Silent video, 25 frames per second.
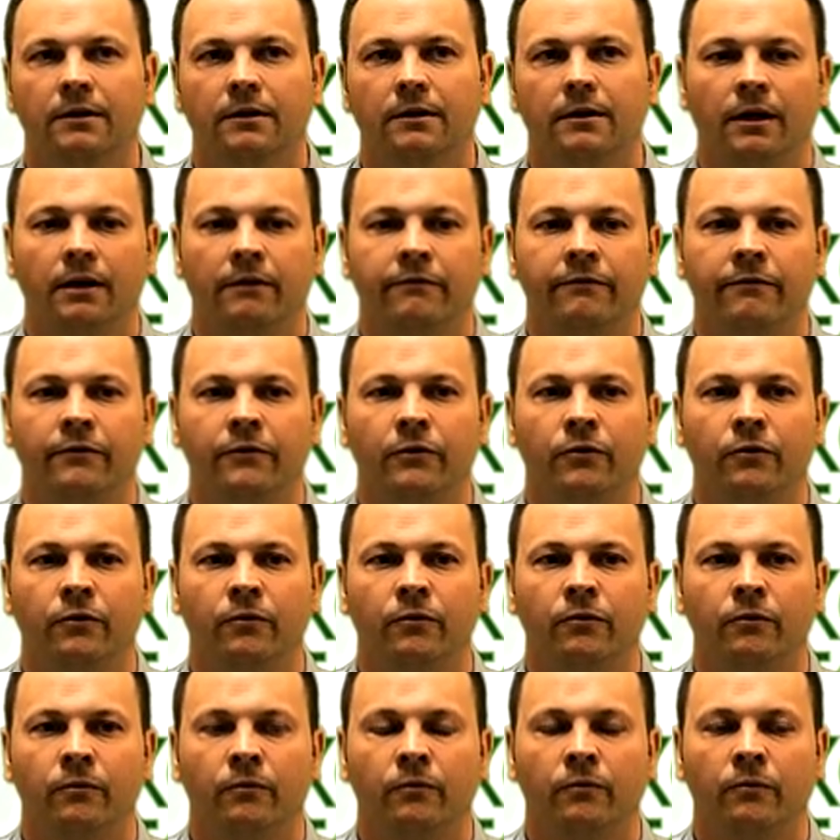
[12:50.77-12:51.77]

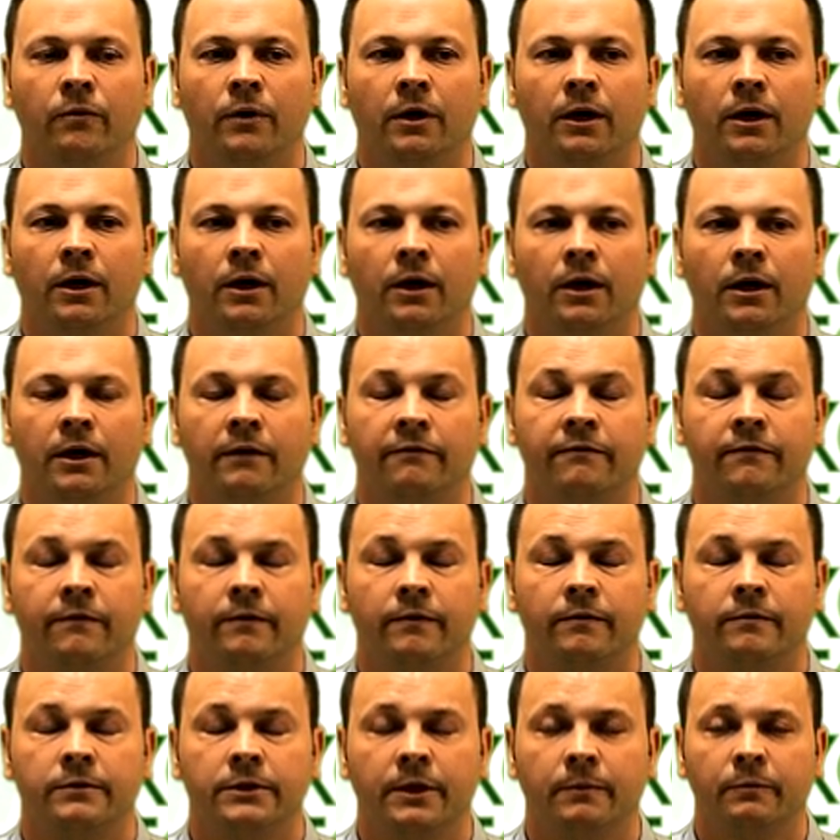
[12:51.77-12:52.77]

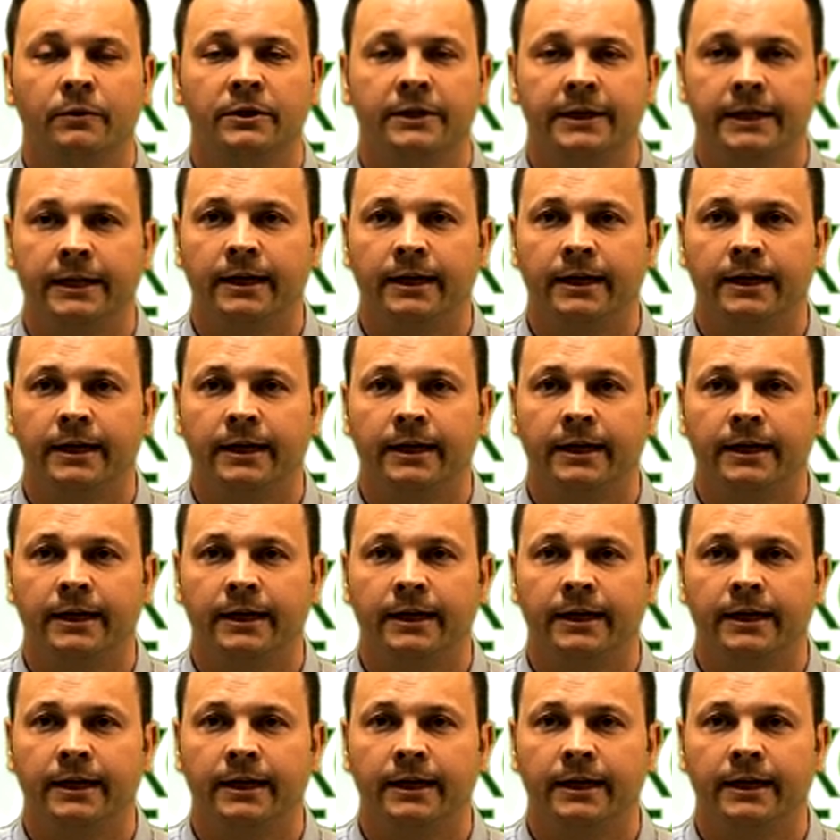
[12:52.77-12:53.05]
If someone